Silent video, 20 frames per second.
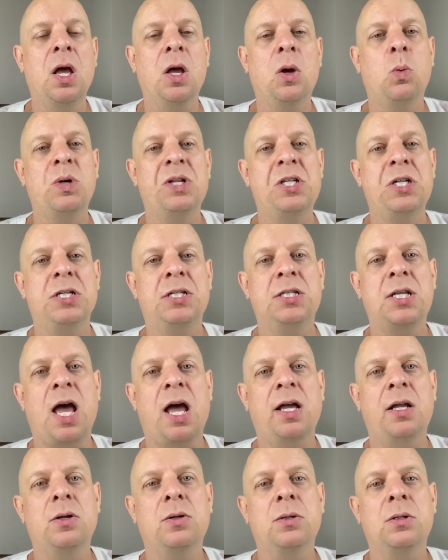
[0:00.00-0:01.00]
which is
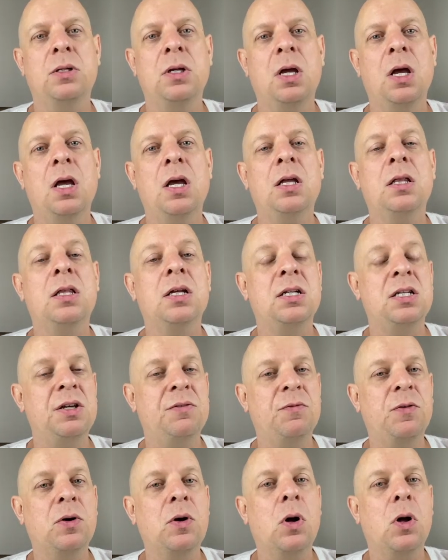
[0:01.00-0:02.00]
titled The
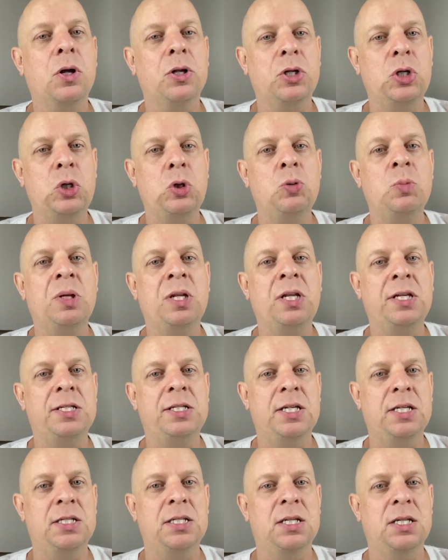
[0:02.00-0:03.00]
Difficult Human
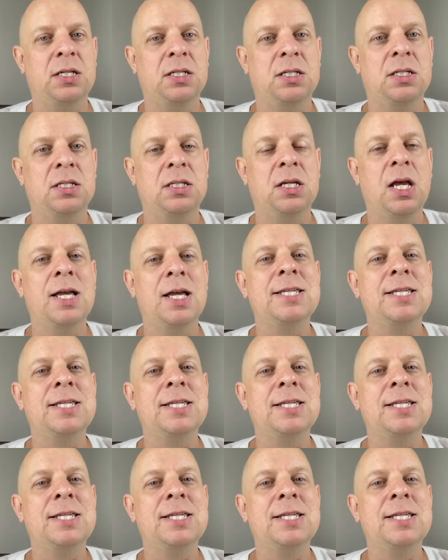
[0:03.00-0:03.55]
Existence,